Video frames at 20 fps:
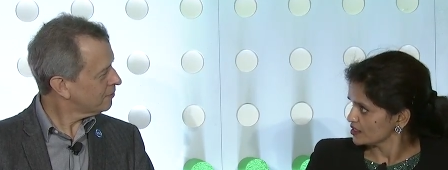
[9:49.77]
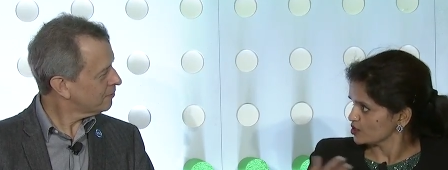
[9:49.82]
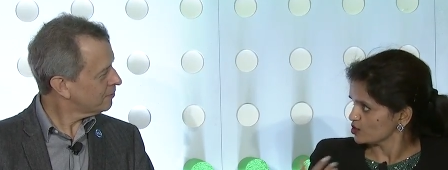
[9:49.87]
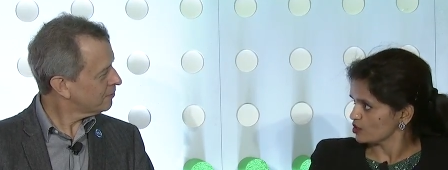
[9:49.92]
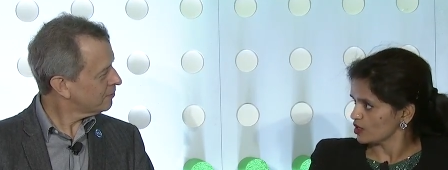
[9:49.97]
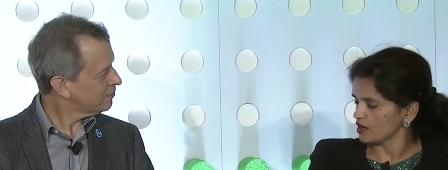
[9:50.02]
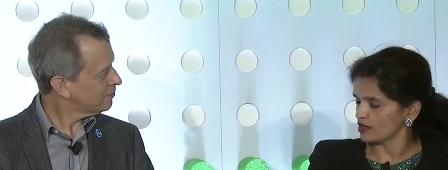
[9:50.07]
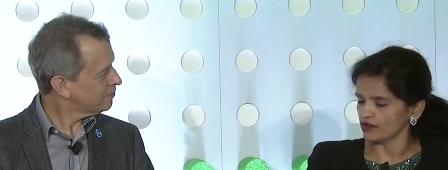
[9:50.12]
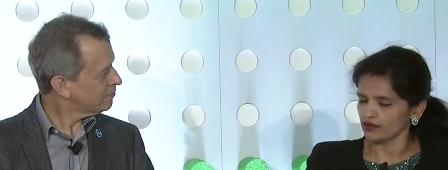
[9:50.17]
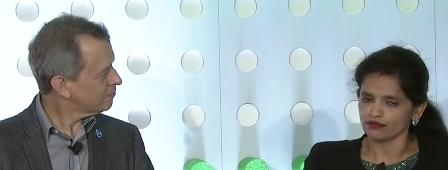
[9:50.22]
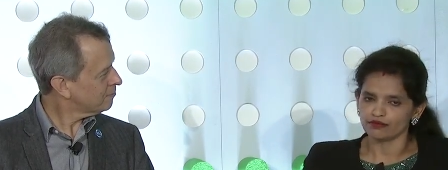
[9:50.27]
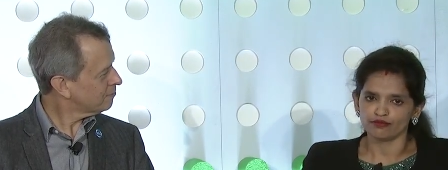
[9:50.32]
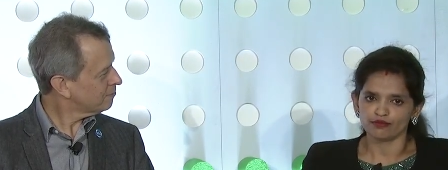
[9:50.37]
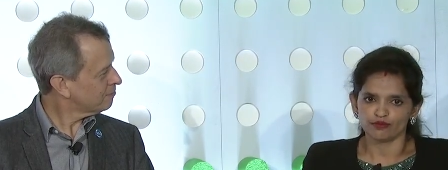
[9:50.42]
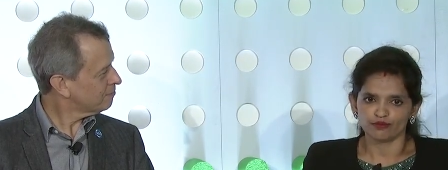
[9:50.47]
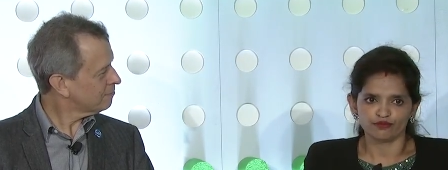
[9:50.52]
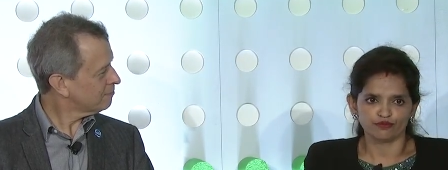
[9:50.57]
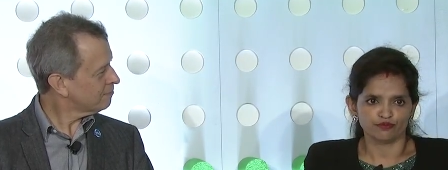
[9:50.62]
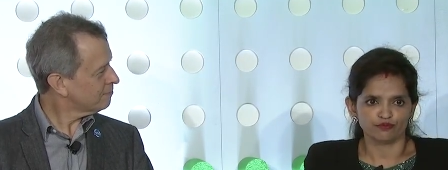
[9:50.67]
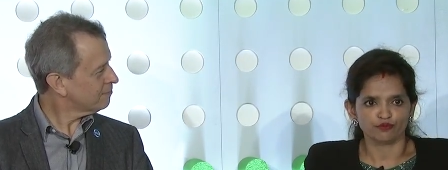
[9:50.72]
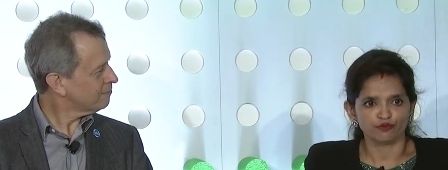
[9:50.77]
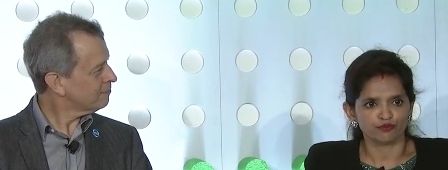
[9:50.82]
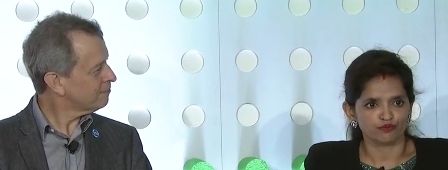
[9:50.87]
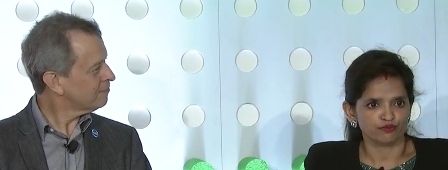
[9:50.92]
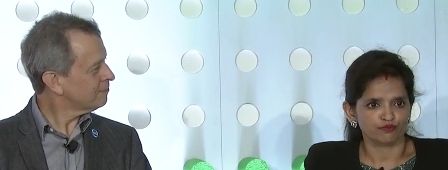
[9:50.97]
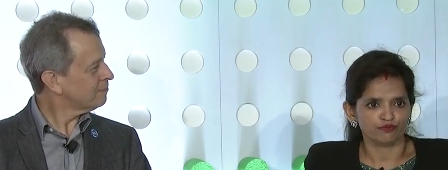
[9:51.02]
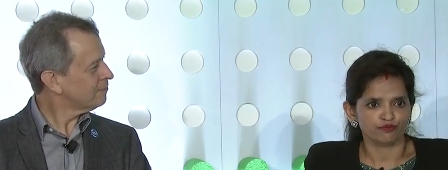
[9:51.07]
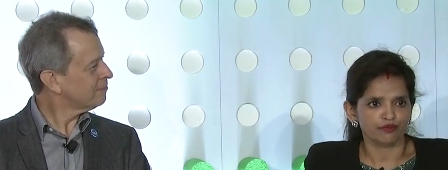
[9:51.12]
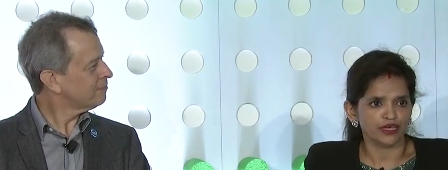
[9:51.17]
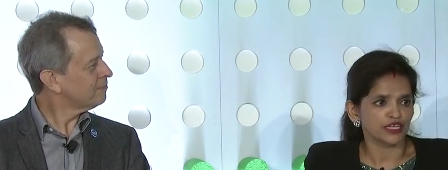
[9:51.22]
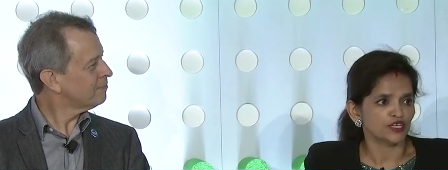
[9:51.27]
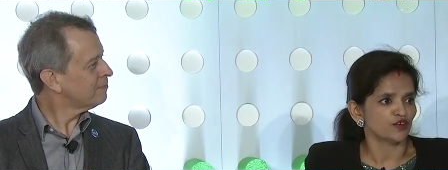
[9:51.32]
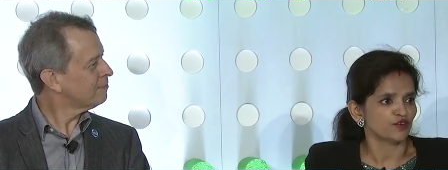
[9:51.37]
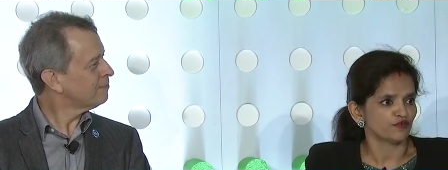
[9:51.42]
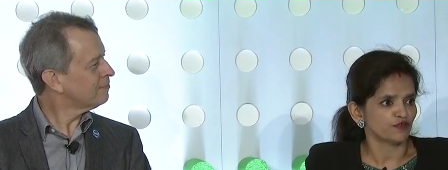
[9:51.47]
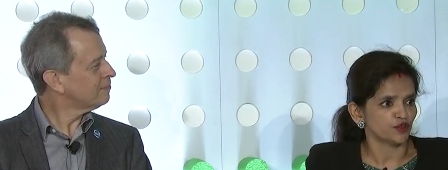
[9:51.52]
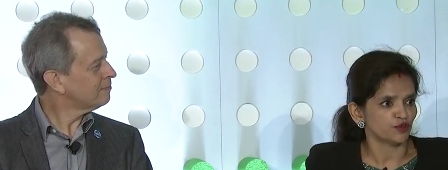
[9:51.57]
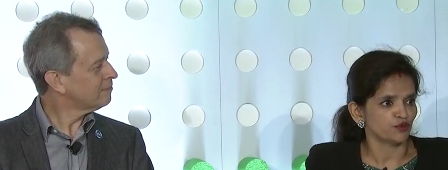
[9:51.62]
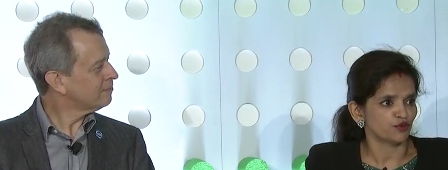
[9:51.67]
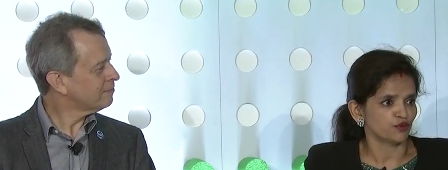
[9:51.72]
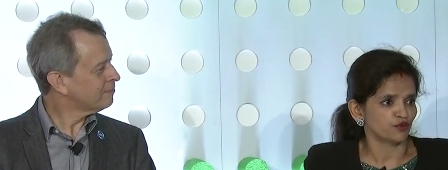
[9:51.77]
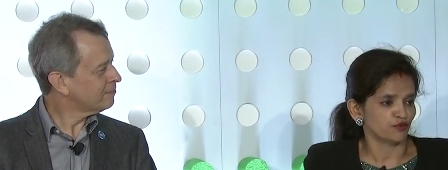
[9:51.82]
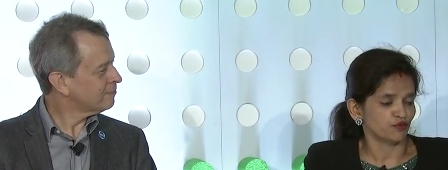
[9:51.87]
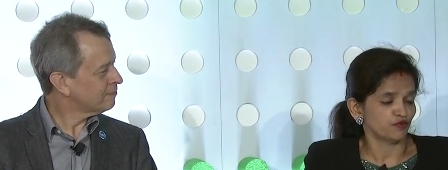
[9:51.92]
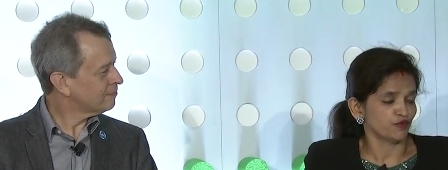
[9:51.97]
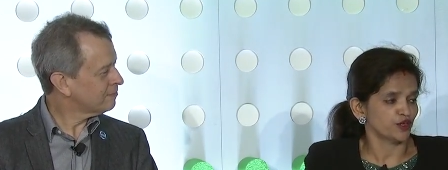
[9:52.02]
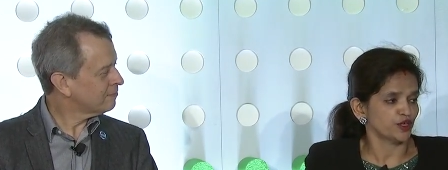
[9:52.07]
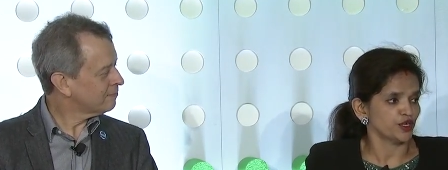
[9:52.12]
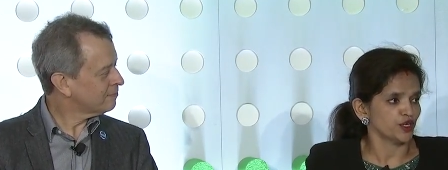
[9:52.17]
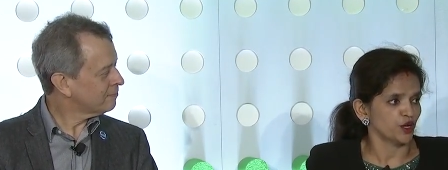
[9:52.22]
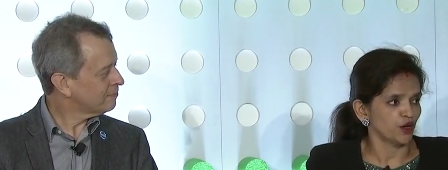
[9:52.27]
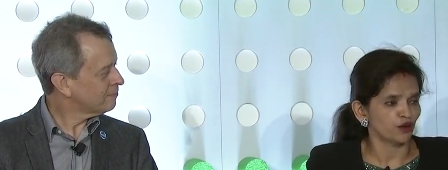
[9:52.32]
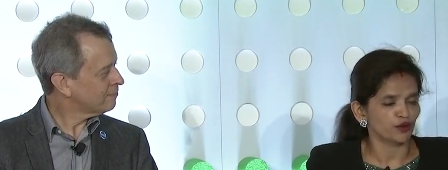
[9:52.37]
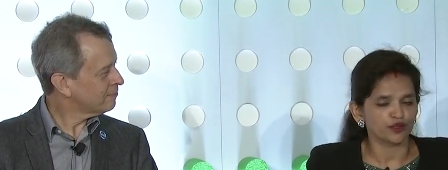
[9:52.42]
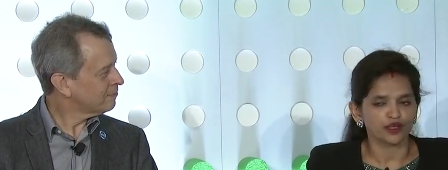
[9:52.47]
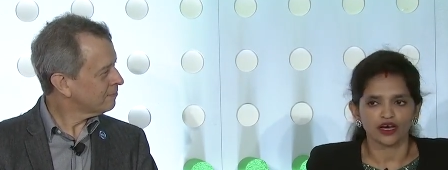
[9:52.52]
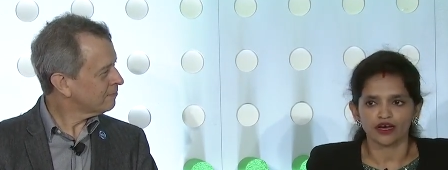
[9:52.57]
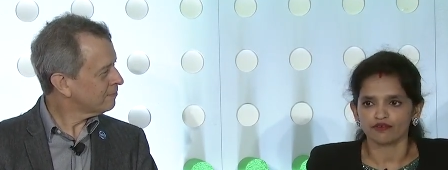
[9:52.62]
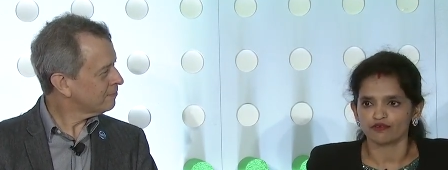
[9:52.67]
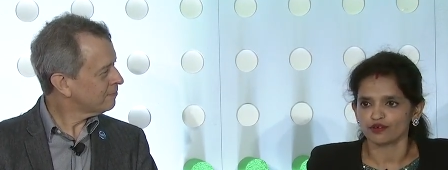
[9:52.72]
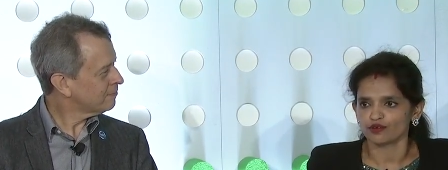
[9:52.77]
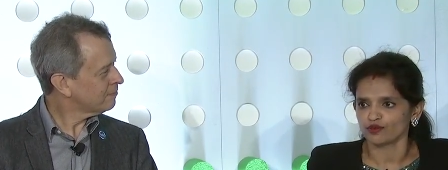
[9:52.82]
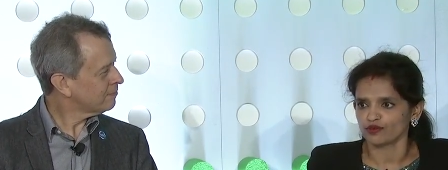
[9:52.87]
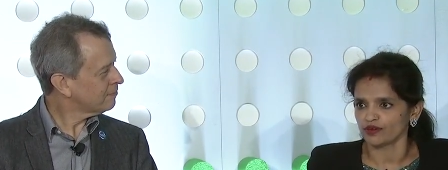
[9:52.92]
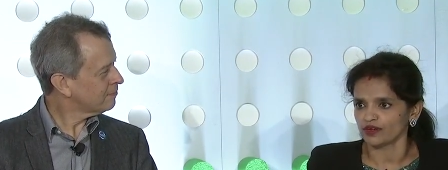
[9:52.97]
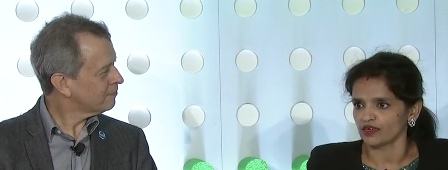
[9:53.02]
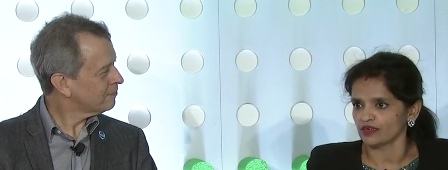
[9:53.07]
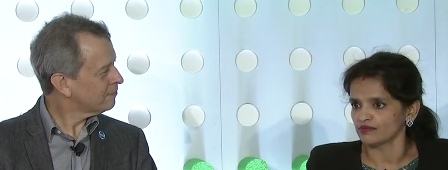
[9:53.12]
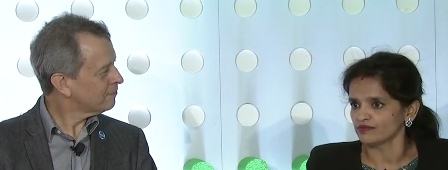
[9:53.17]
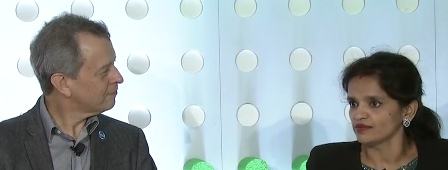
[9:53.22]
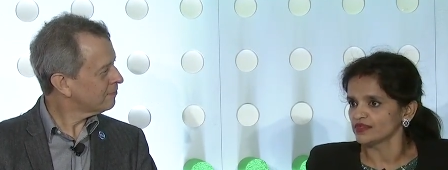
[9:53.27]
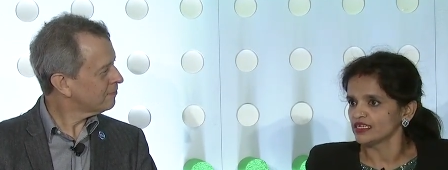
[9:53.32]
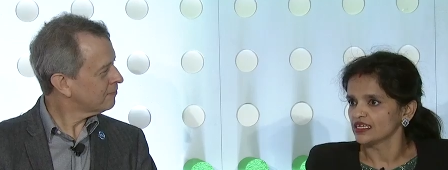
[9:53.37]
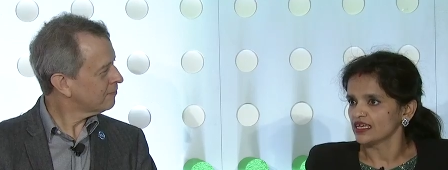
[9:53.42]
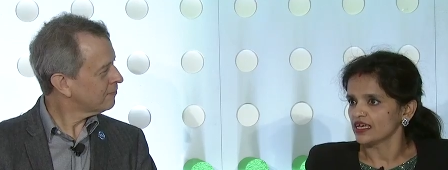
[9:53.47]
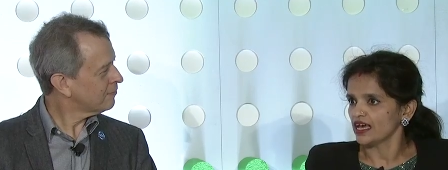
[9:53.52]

Speaker 1: You know, um, many of you would know our um,